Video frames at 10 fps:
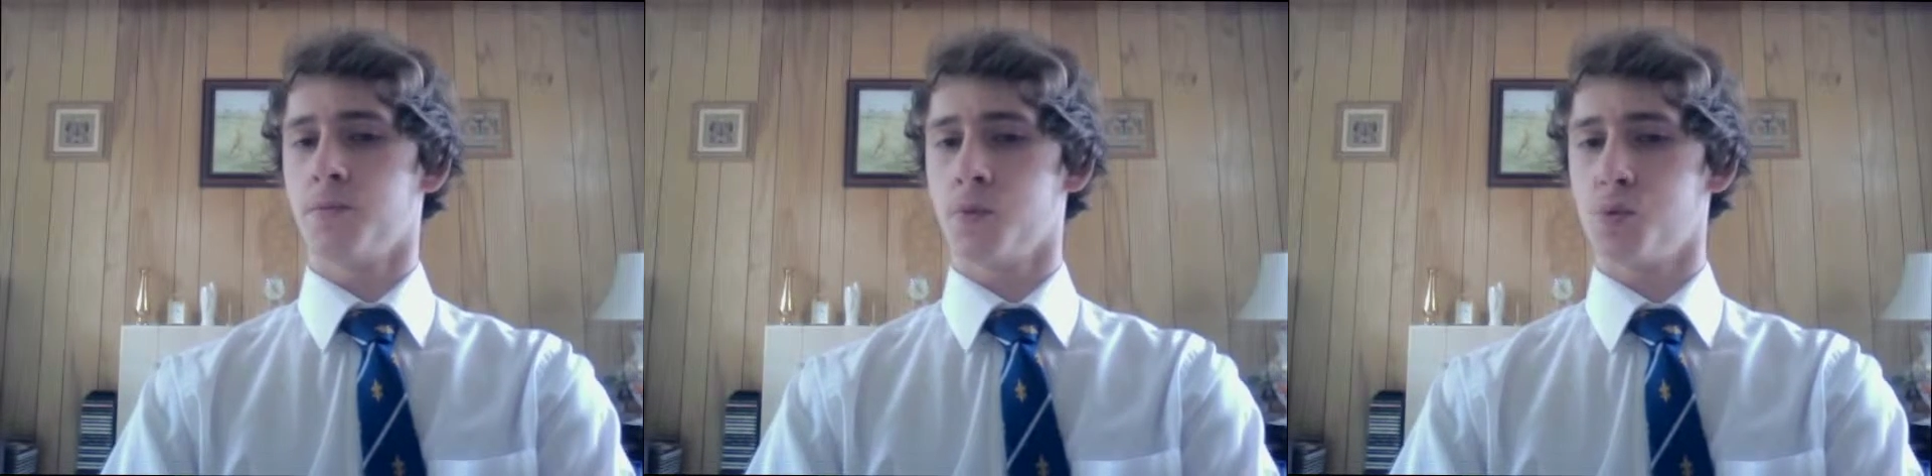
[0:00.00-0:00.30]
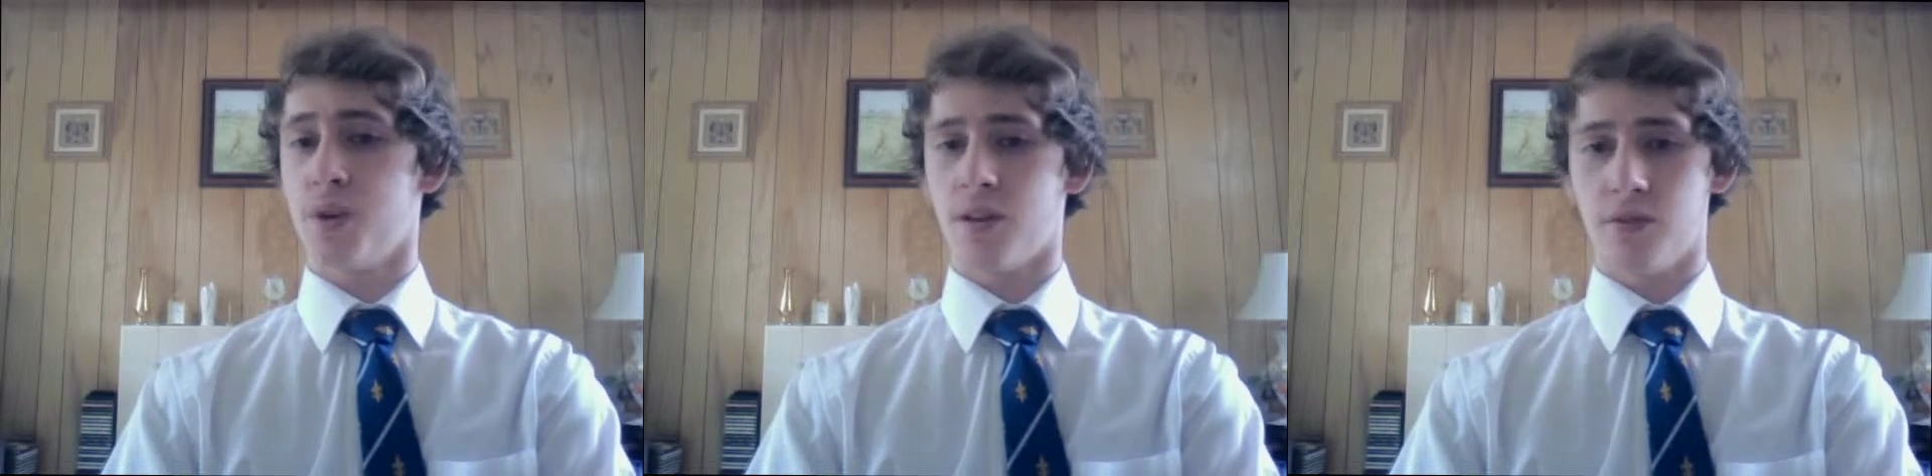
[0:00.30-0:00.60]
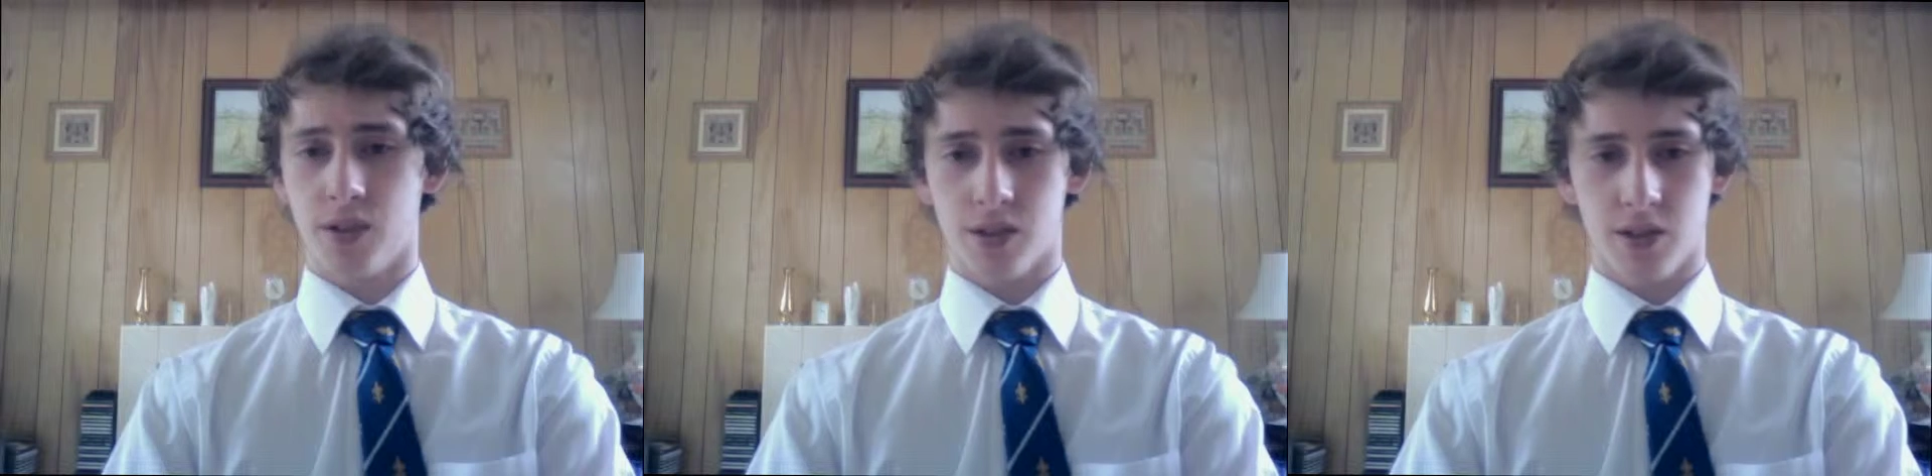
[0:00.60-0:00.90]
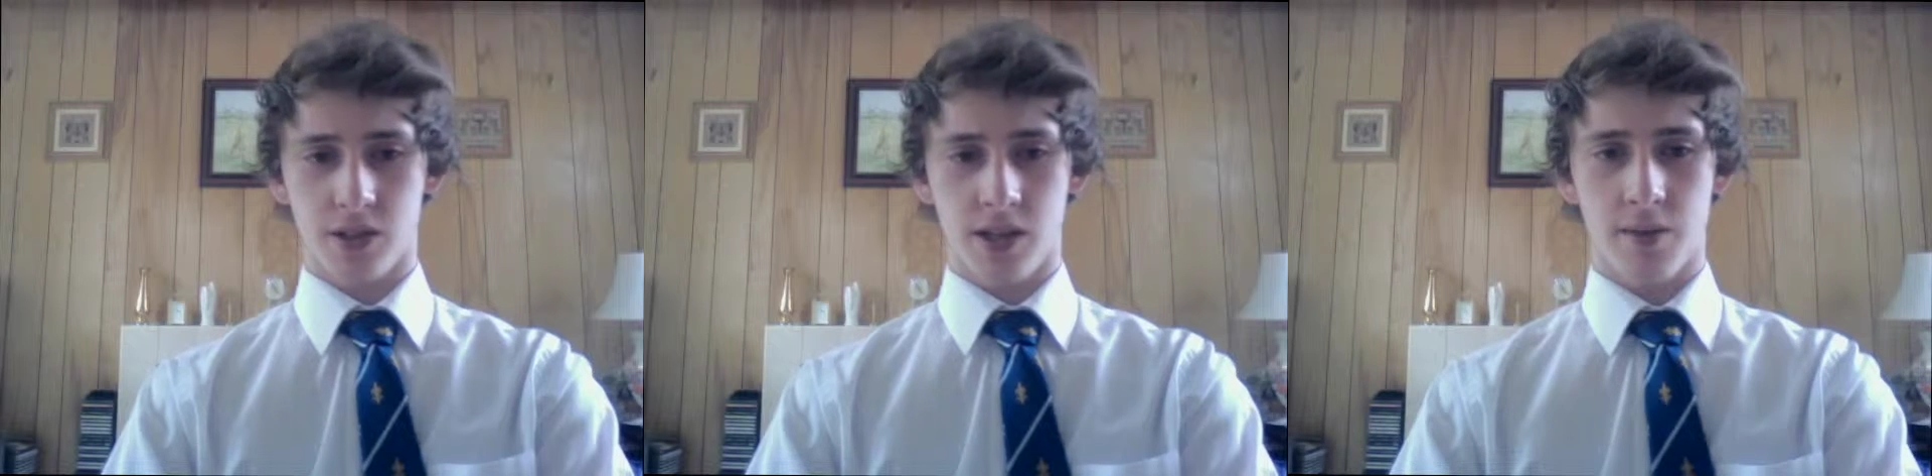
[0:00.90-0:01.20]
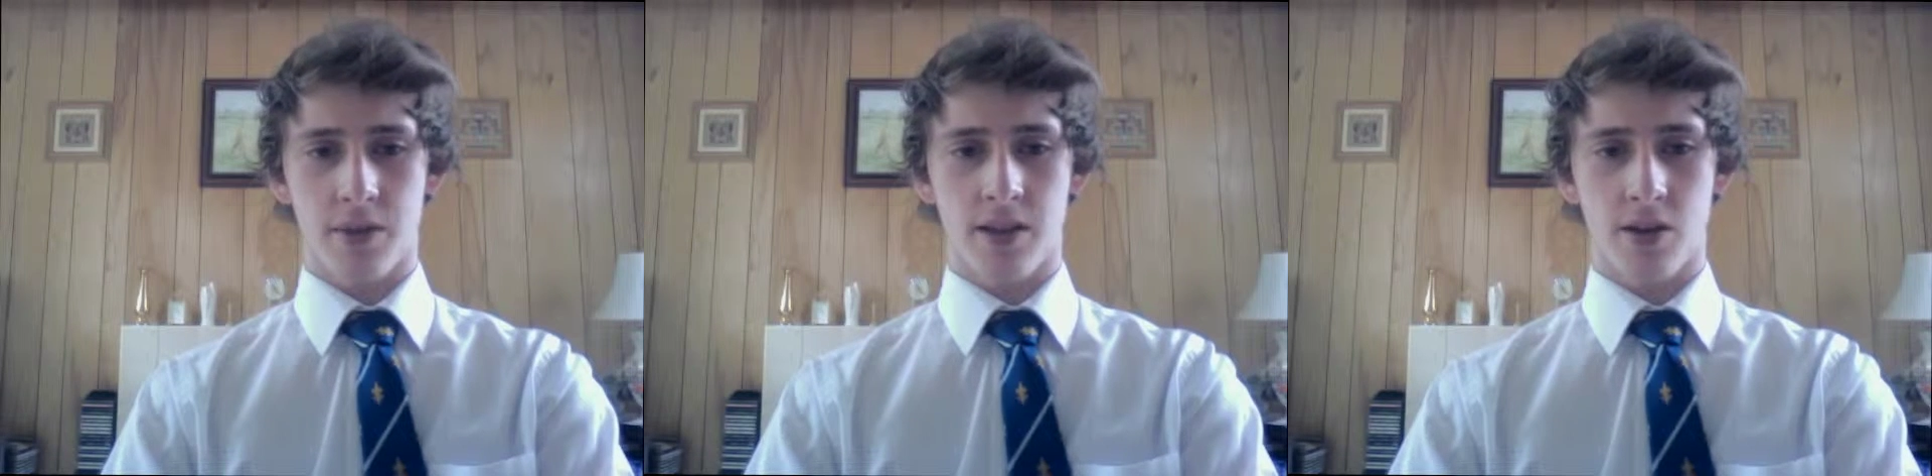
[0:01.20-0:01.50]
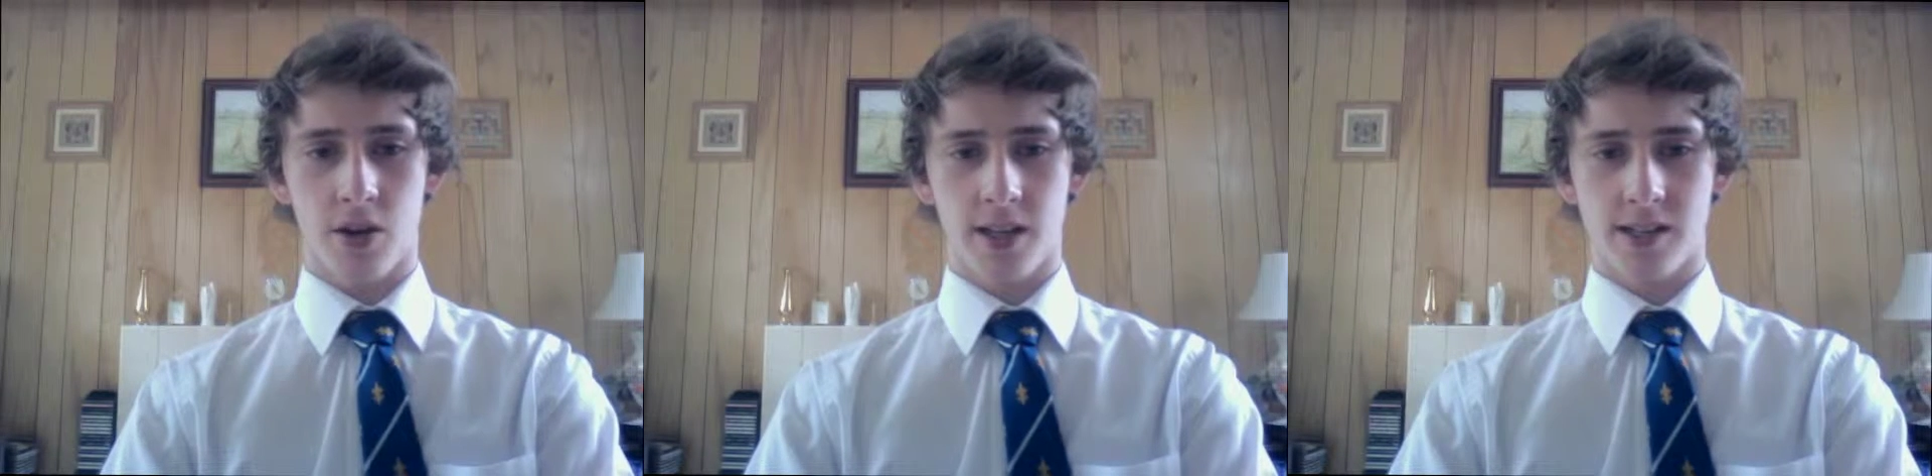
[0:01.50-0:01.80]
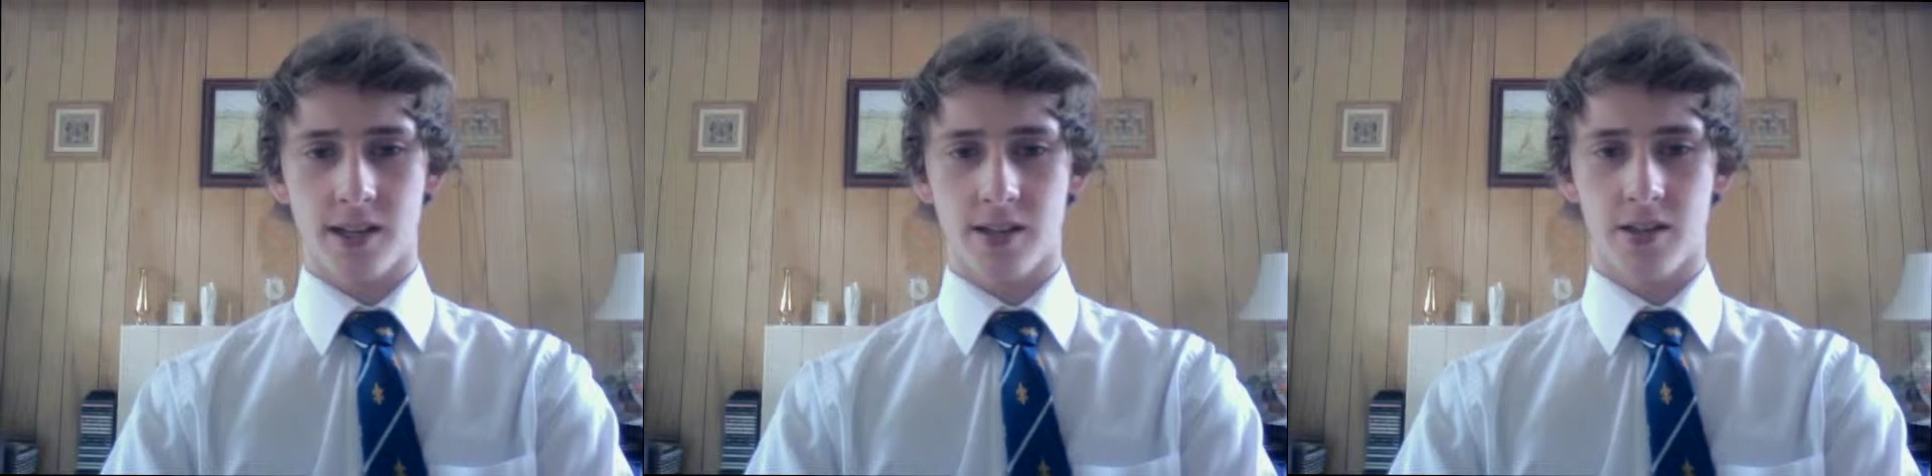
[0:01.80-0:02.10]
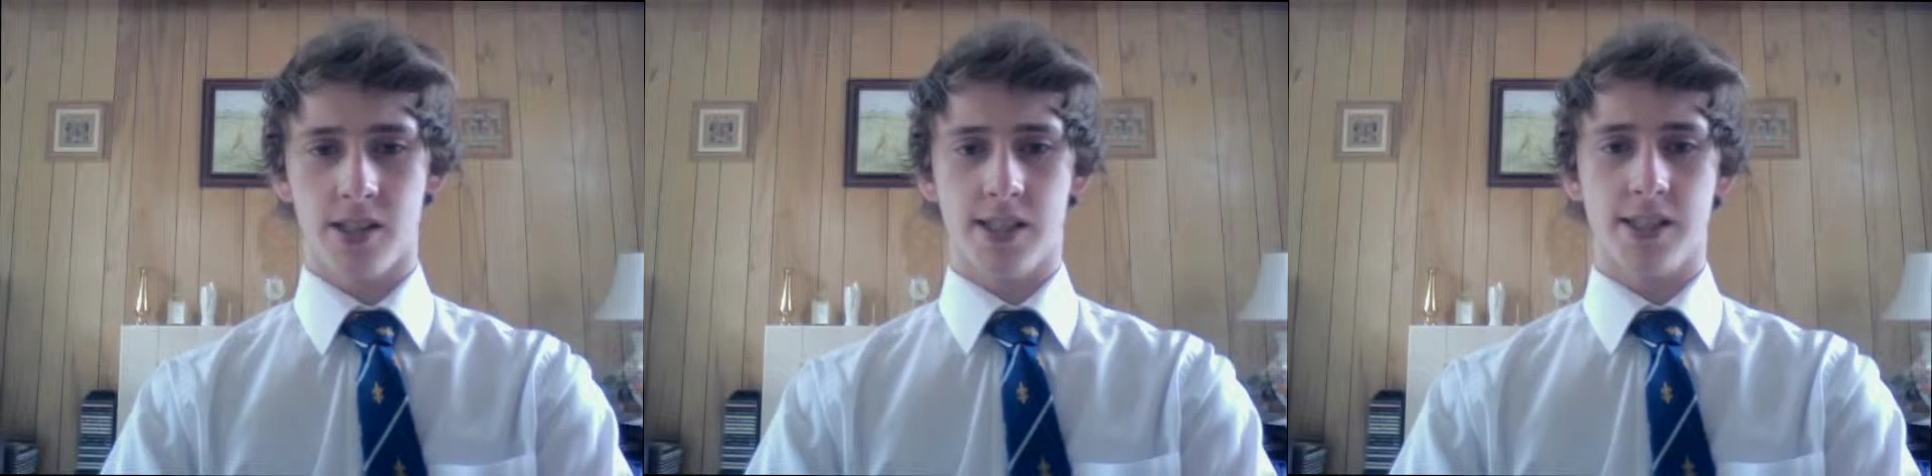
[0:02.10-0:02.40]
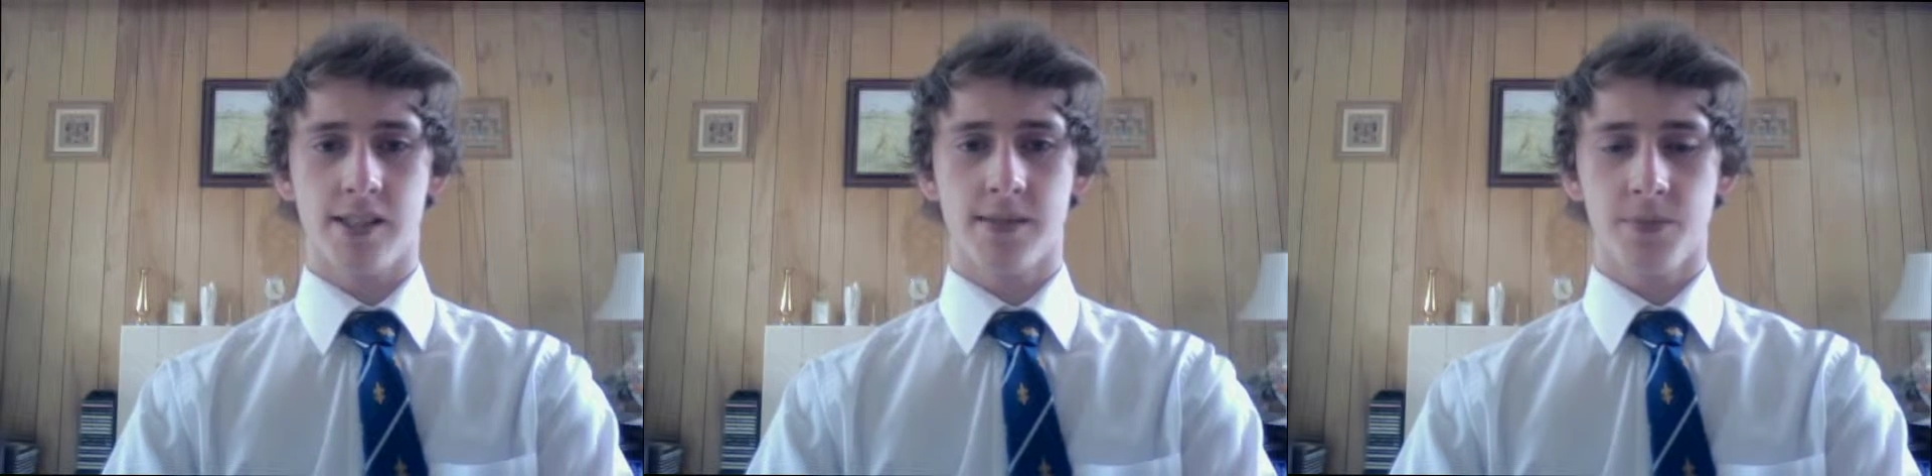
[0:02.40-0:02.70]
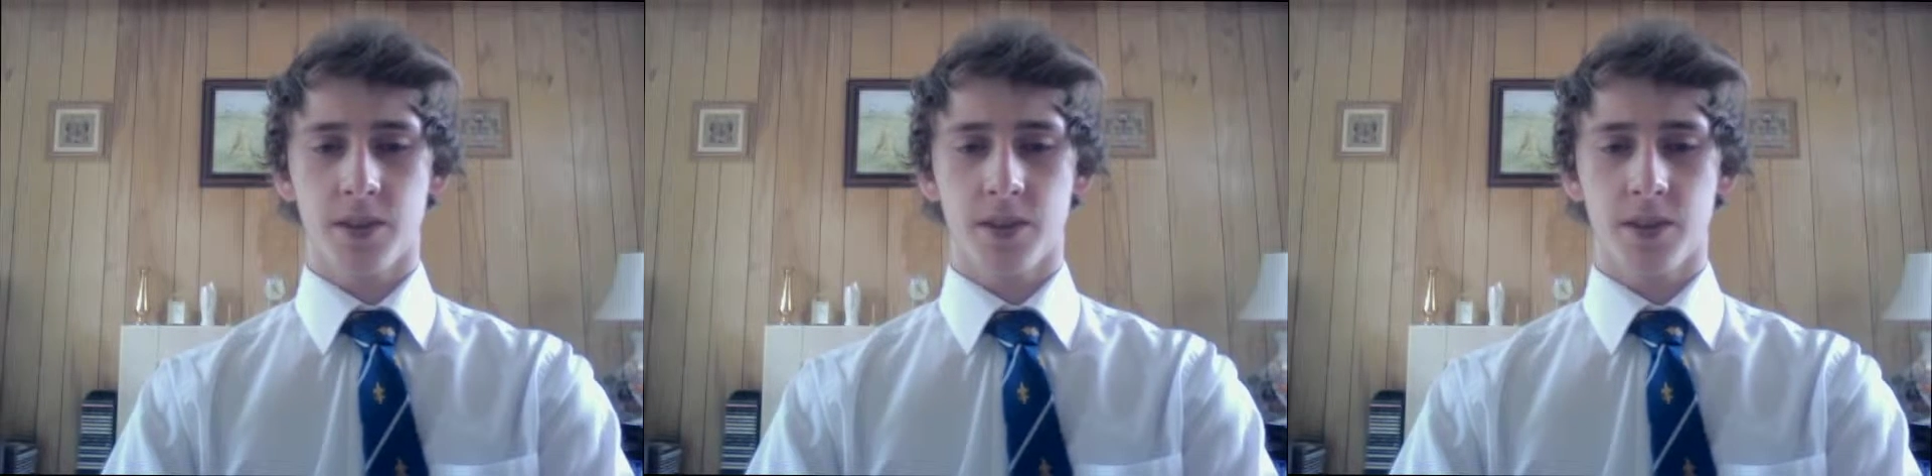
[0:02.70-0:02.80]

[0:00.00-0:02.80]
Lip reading: was beneficial to keeping the audience entertained,